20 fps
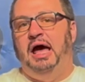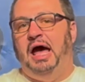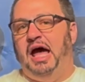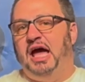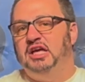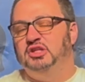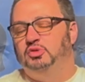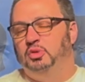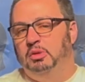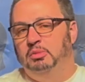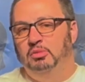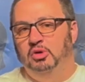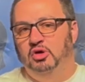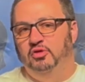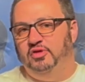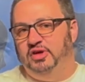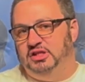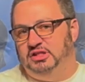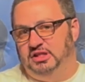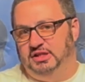as we
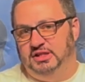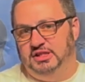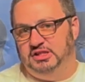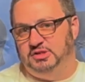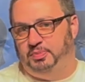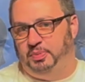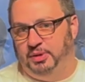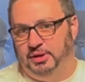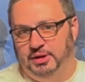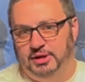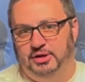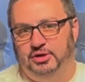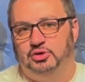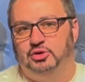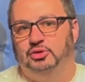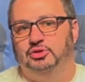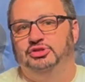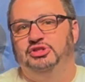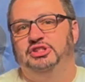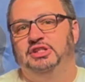move into this
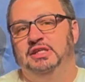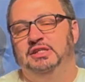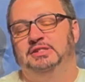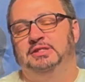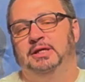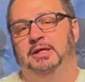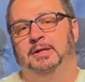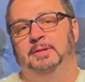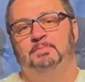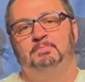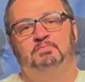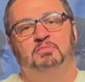political season.